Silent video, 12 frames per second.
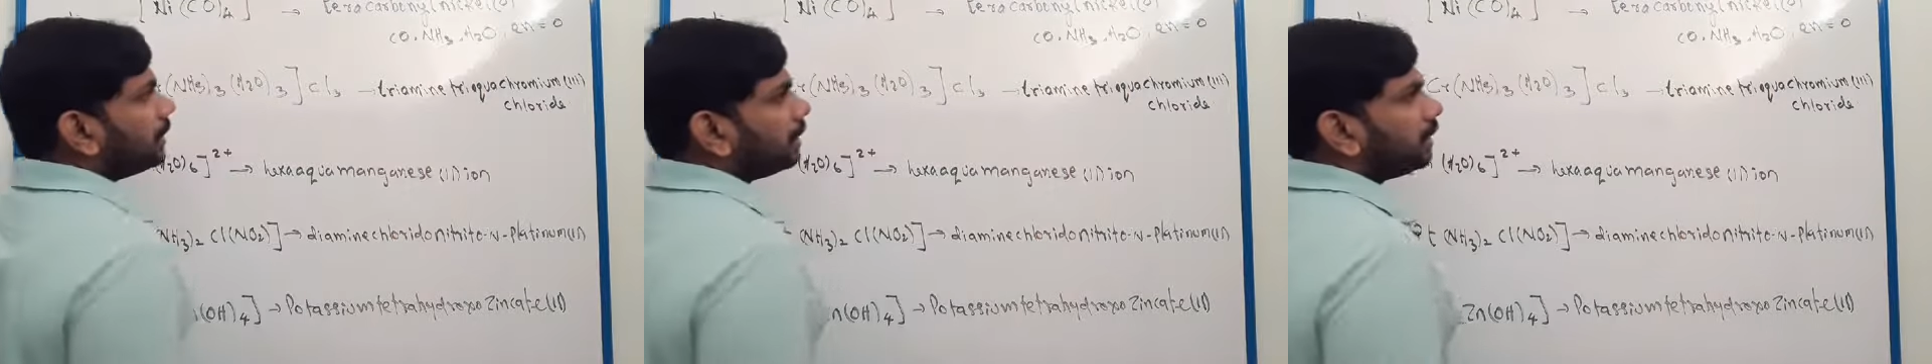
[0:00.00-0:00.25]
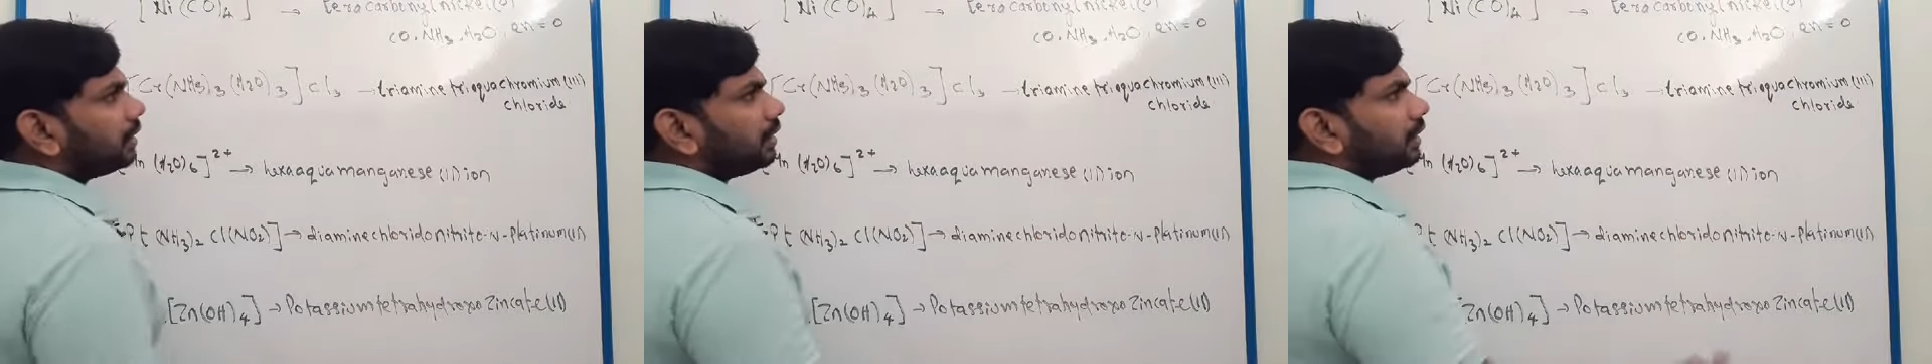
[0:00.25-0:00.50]

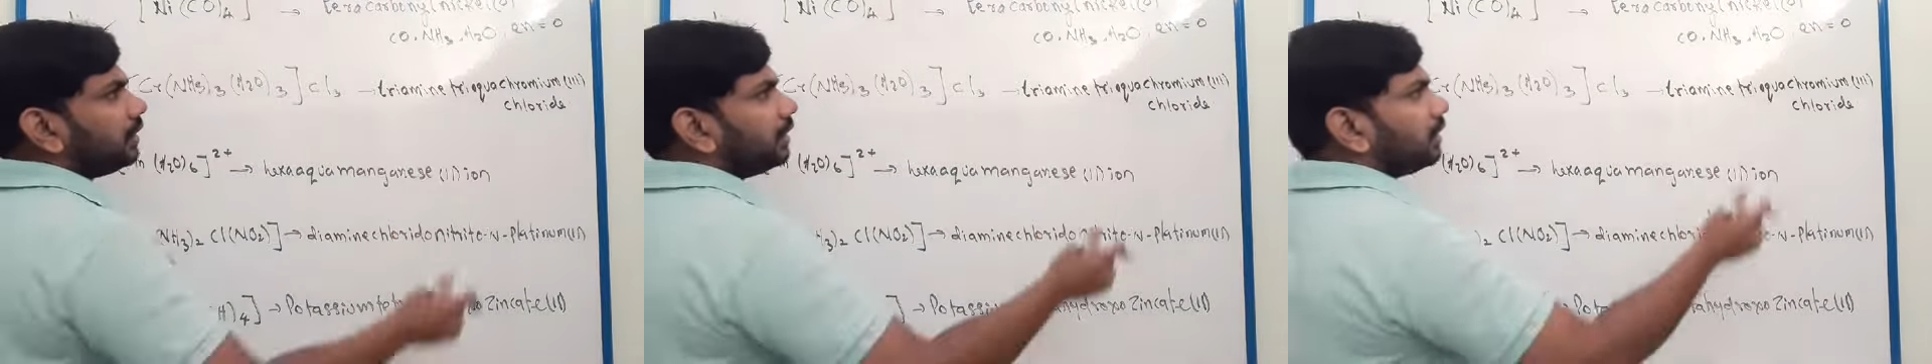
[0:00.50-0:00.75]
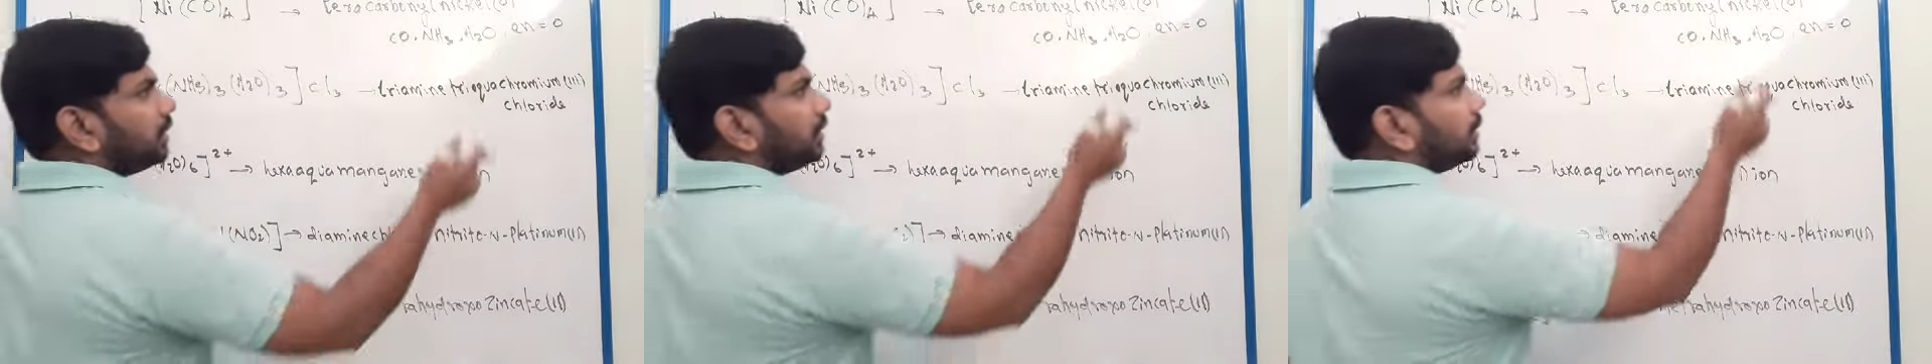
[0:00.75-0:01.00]
And
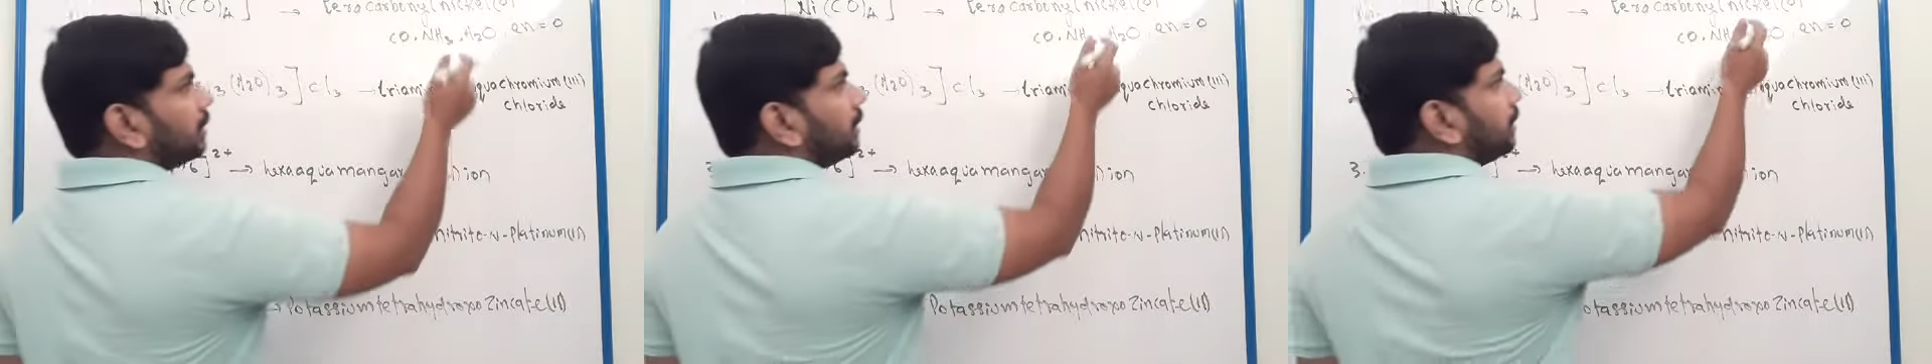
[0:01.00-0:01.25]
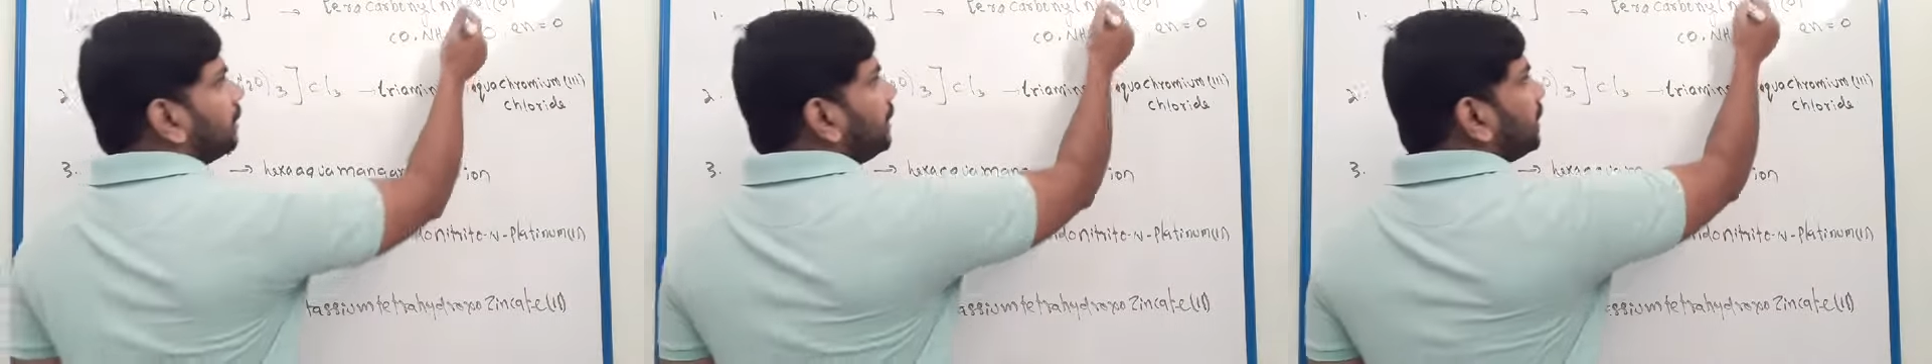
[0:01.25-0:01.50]

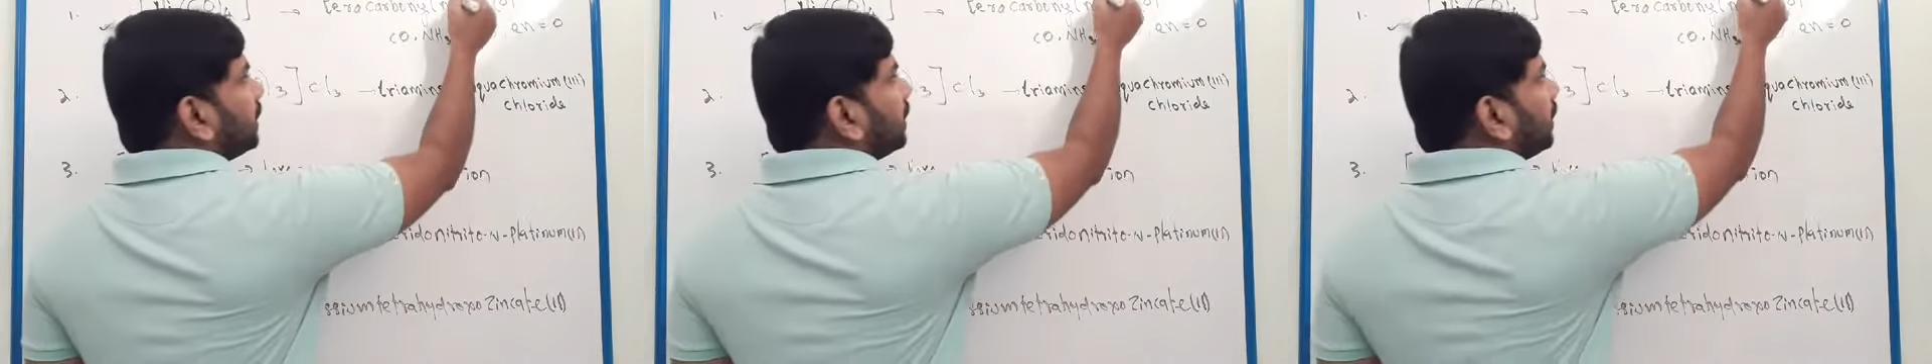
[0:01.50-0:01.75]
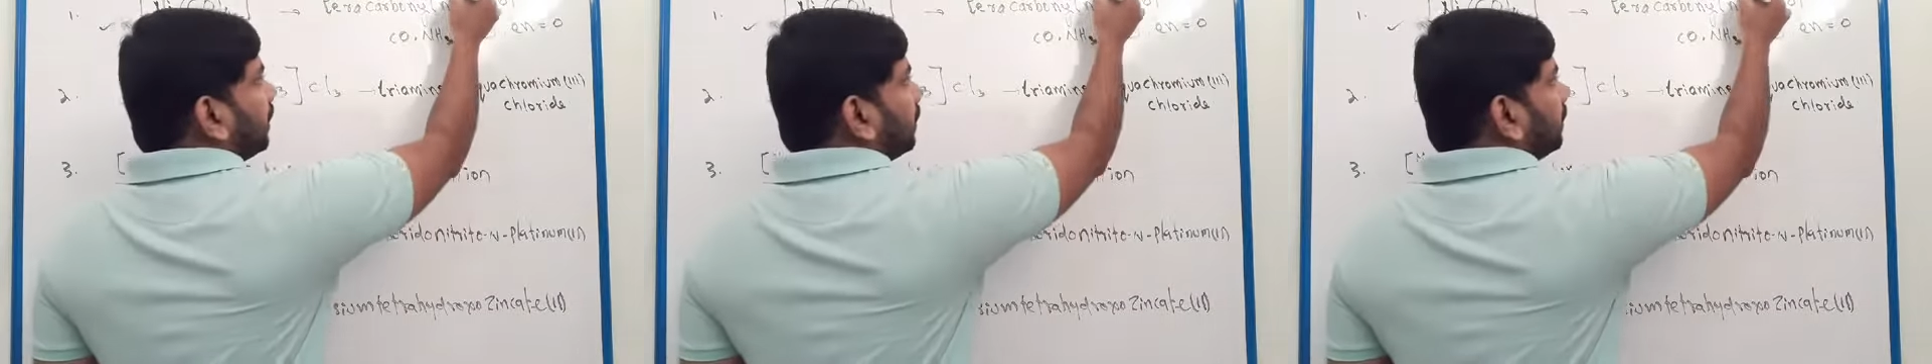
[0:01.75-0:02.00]
here
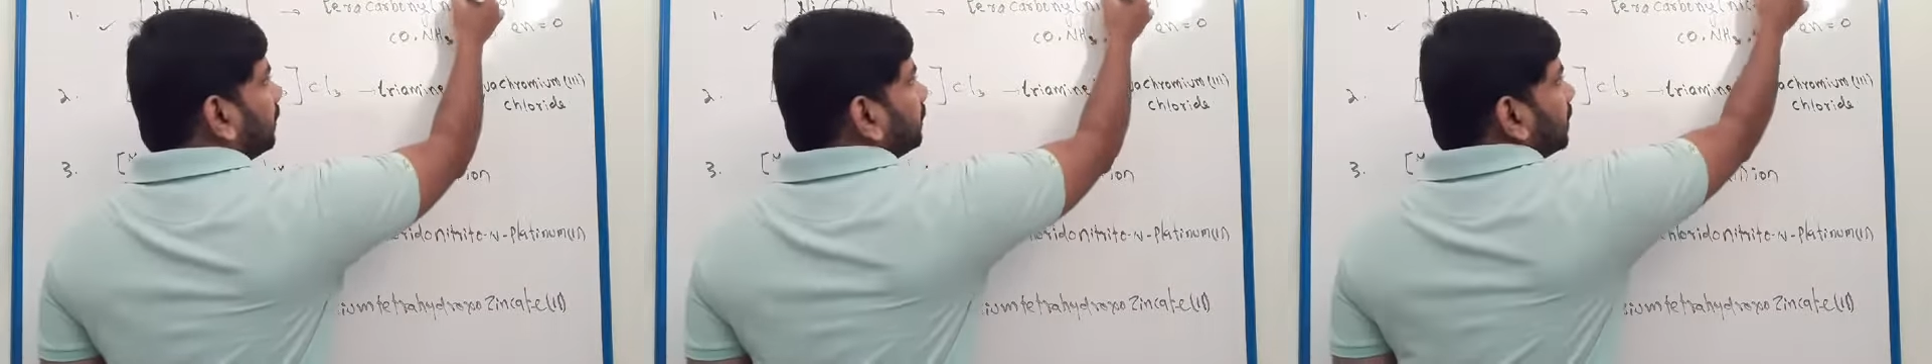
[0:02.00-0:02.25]
nickel,